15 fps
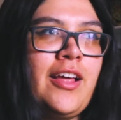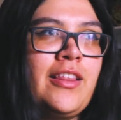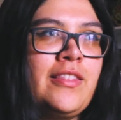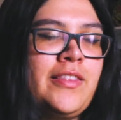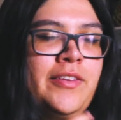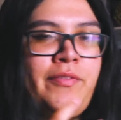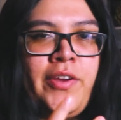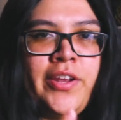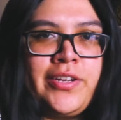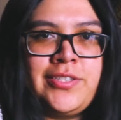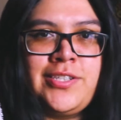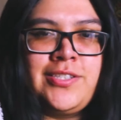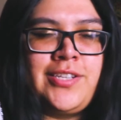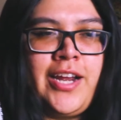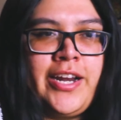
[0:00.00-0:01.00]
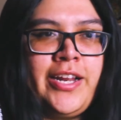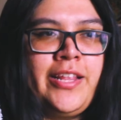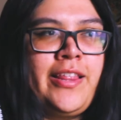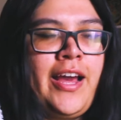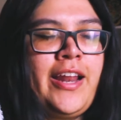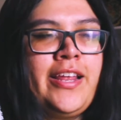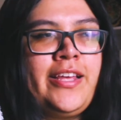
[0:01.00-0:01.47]
living in a society
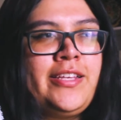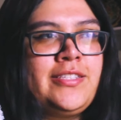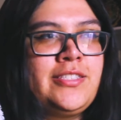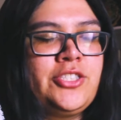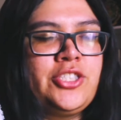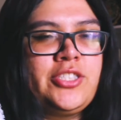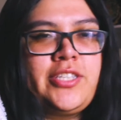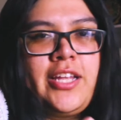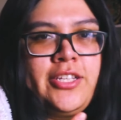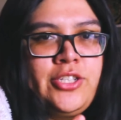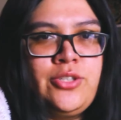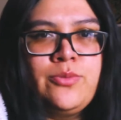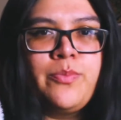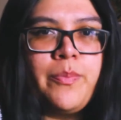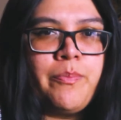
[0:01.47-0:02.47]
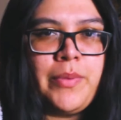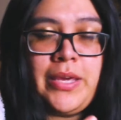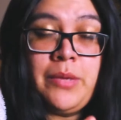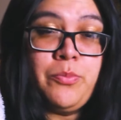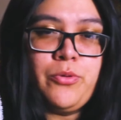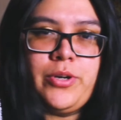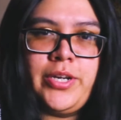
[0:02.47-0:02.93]
that is just telling you
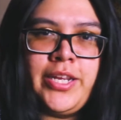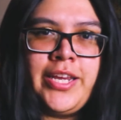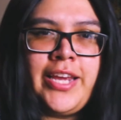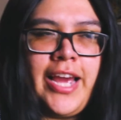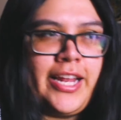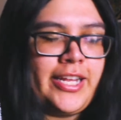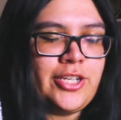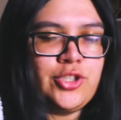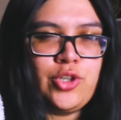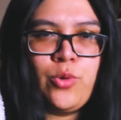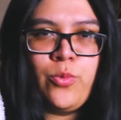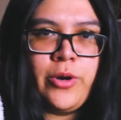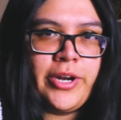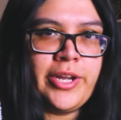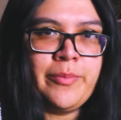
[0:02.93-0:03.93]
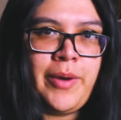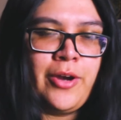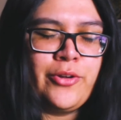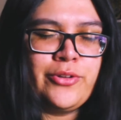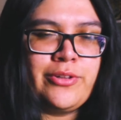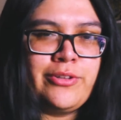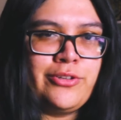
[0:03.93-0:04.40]
be pretty and like don't worry
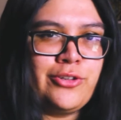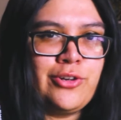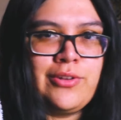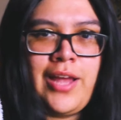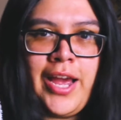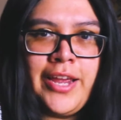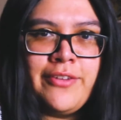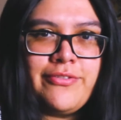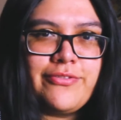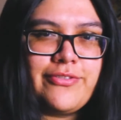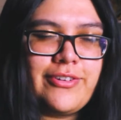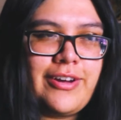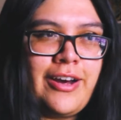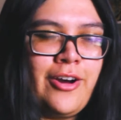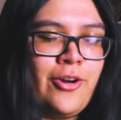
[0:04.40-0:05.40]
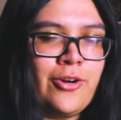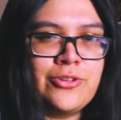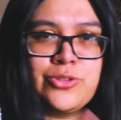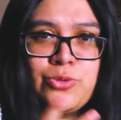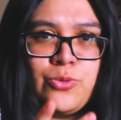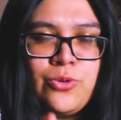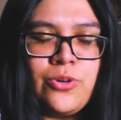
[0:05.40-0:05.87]
about your life or
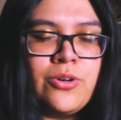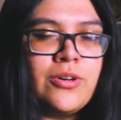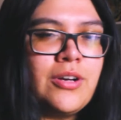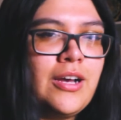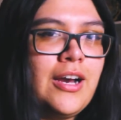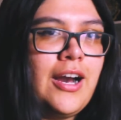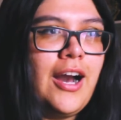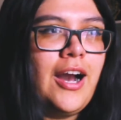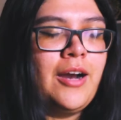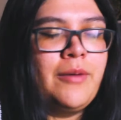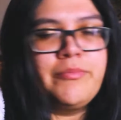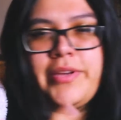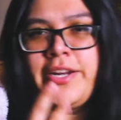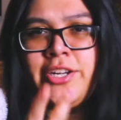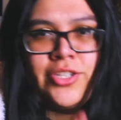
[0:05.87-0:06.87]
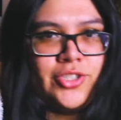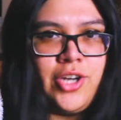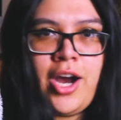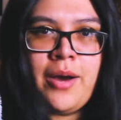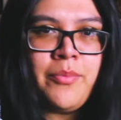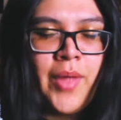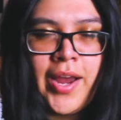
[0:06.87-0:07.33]
school, getting a
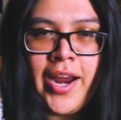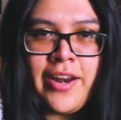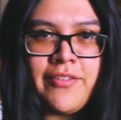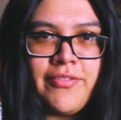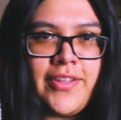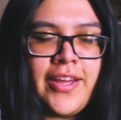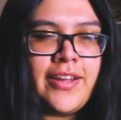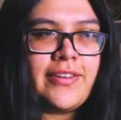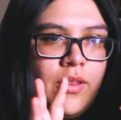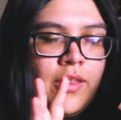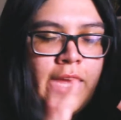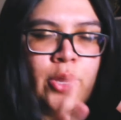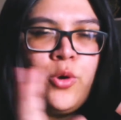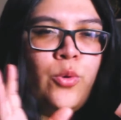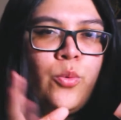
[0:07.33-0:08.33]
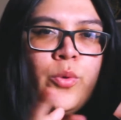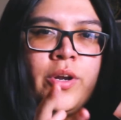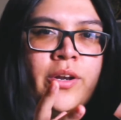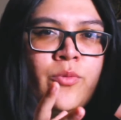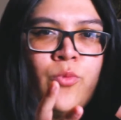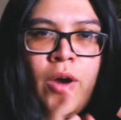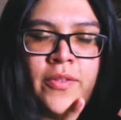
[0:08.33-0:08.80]
job, that kind of thing. Like, who
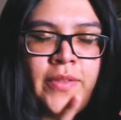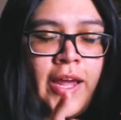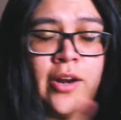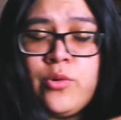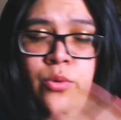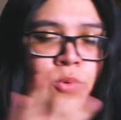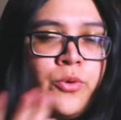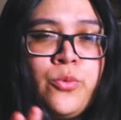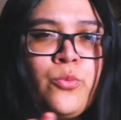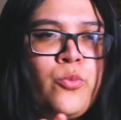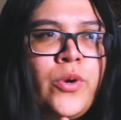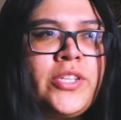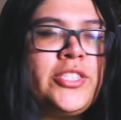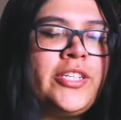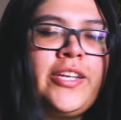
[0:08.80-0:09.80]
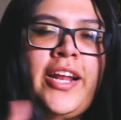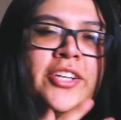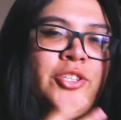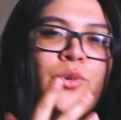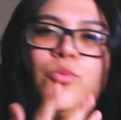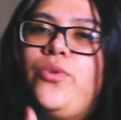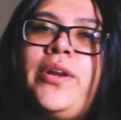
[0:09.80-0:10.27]
wouldn't want that, or what
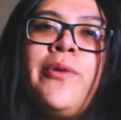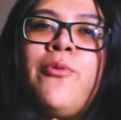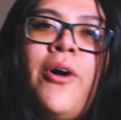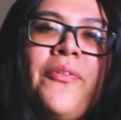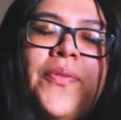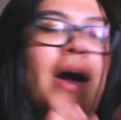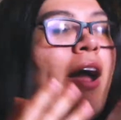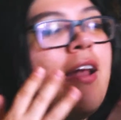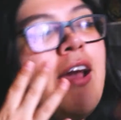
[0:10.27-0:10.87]
teenager wouldn't want that?